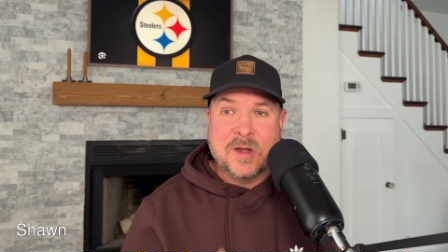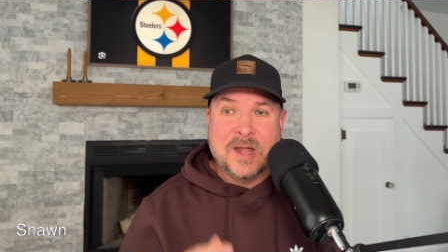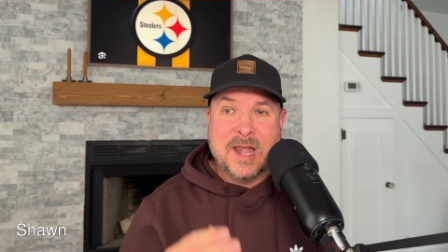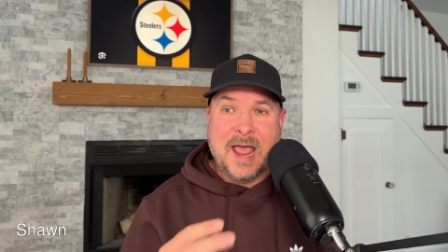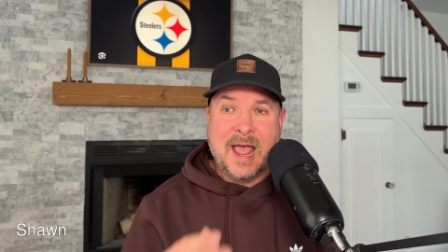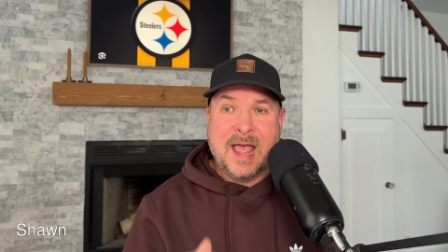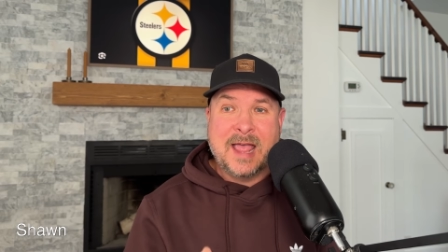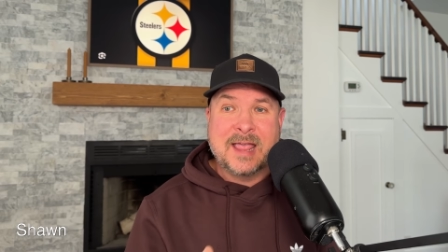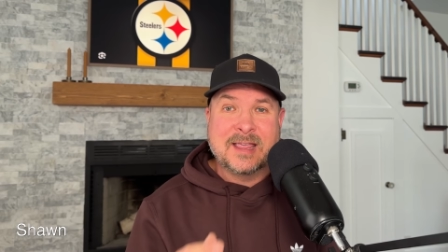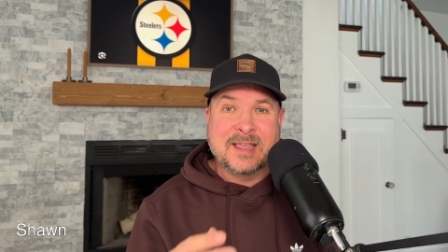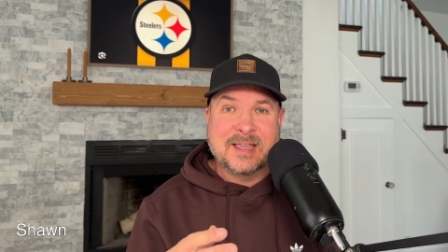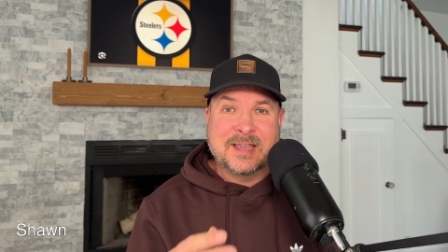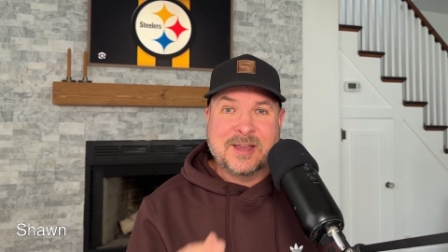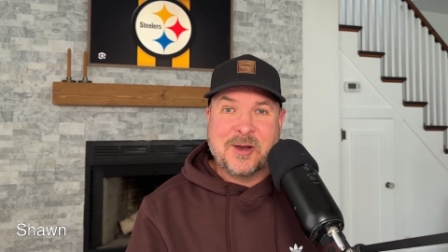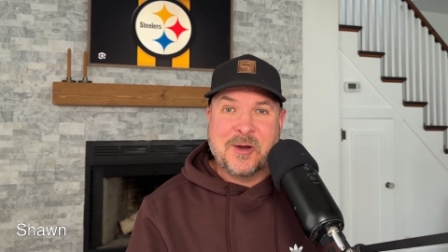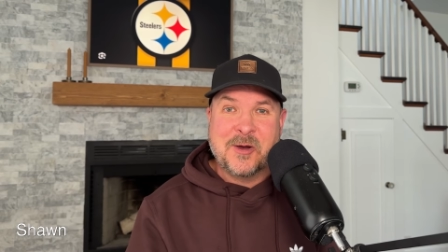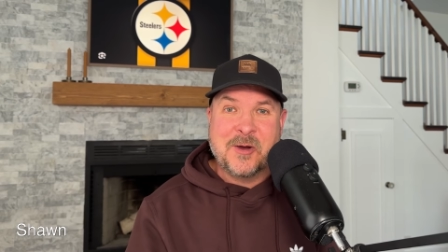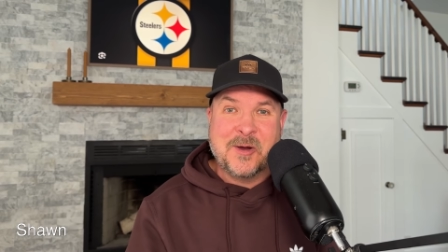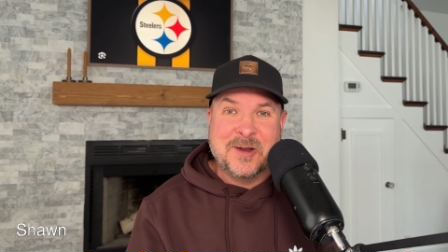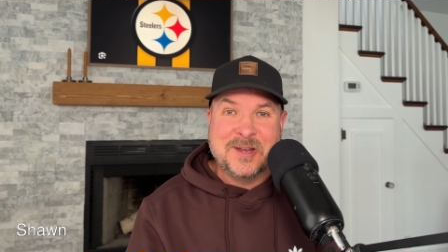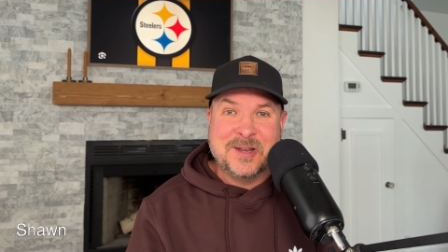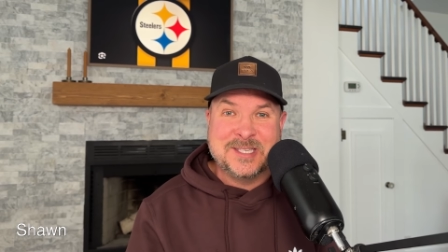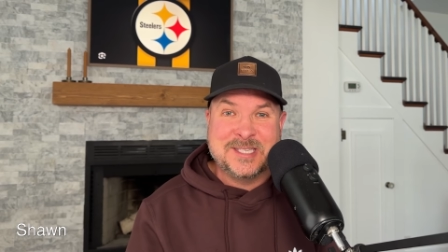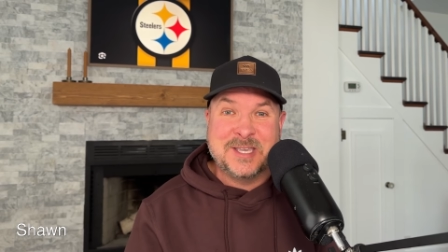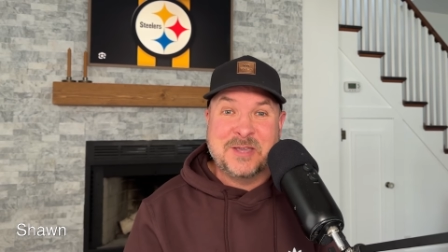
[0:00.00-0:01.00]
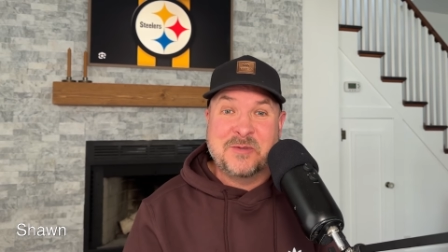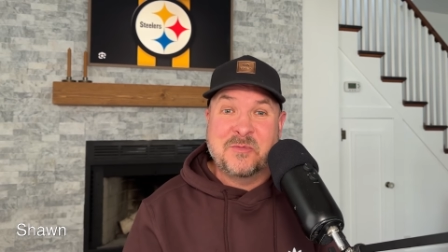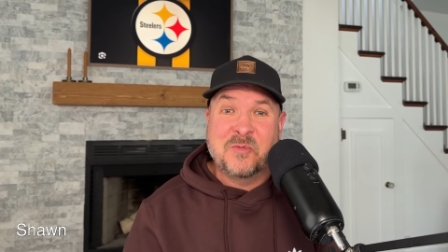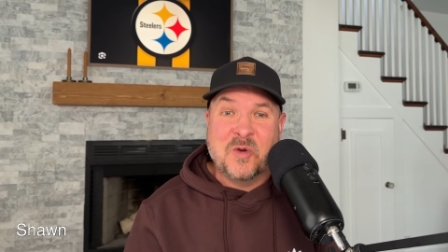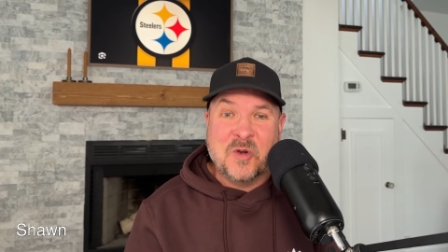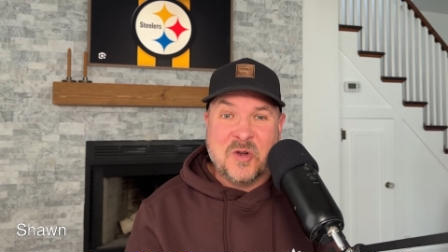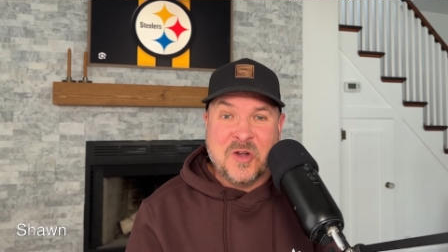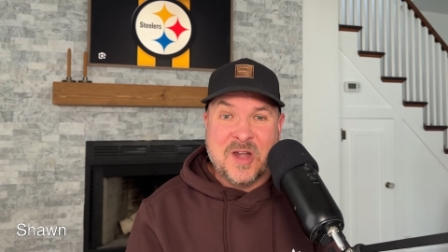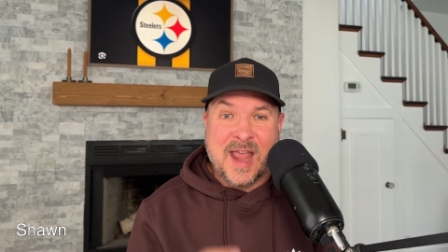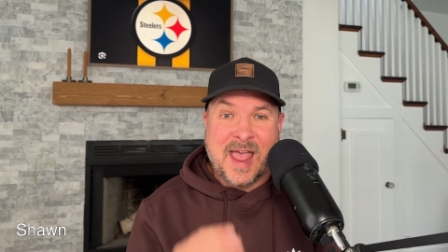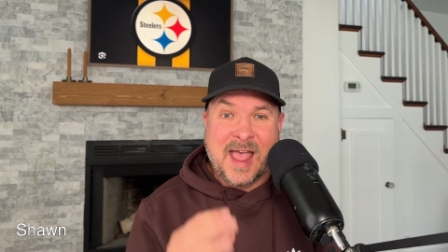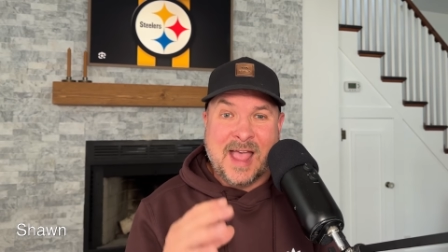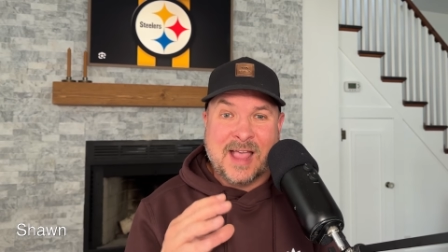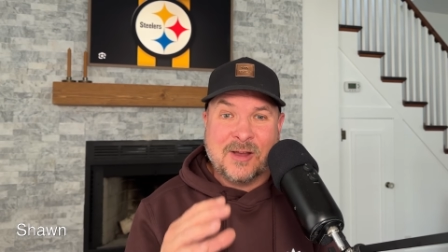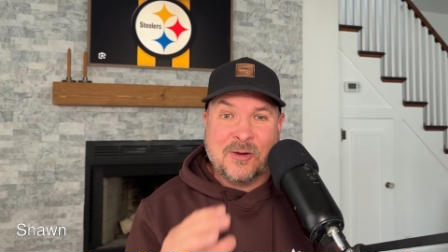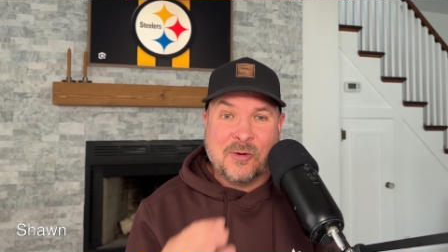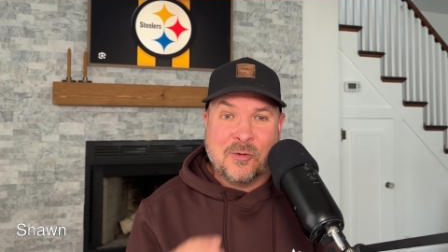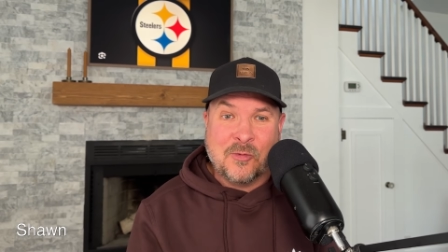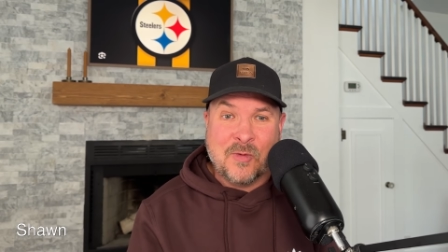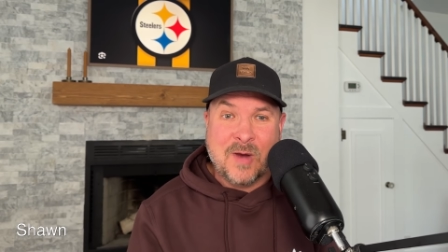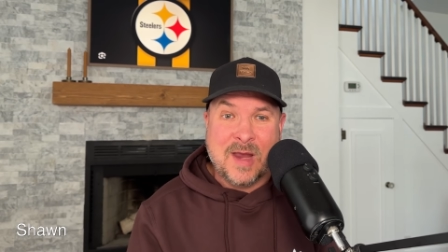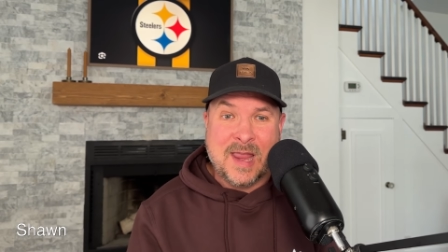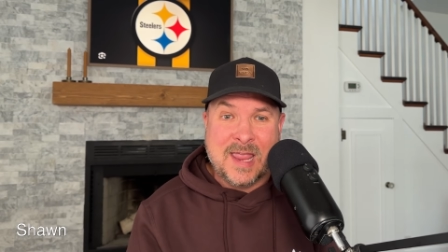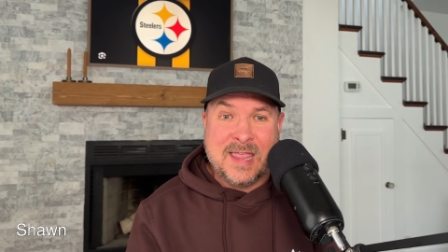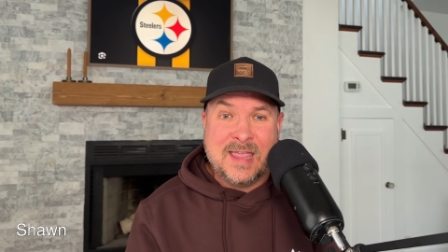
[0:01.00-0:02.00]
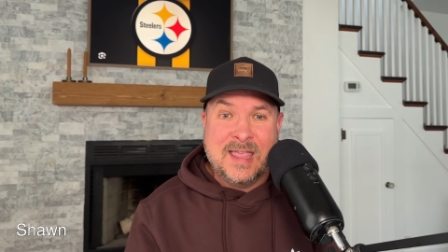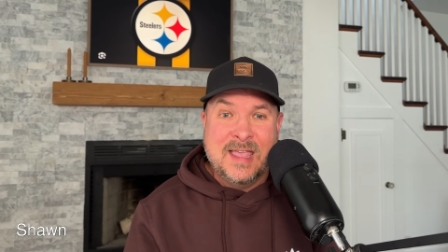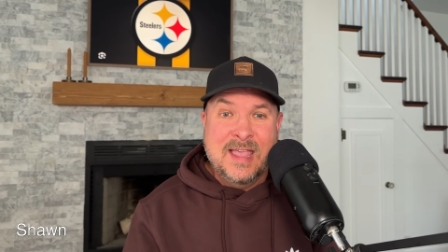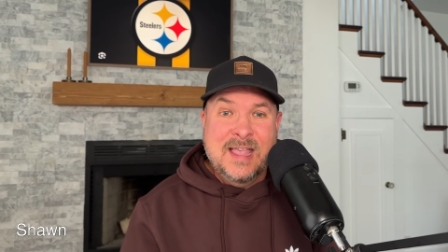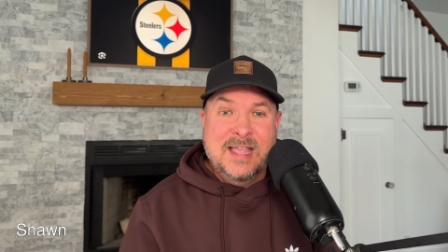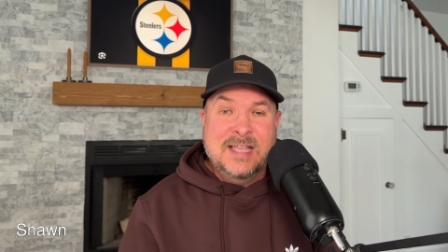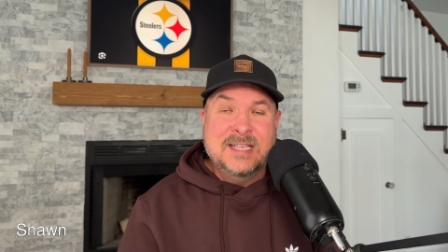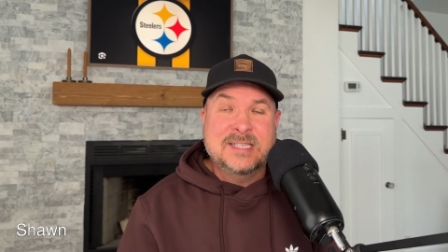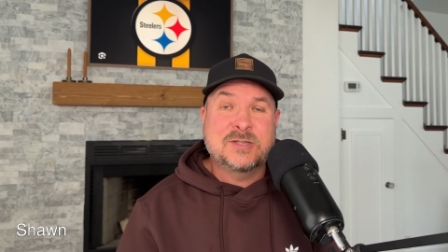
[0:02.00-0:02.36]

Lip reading: not encouraging, were not great,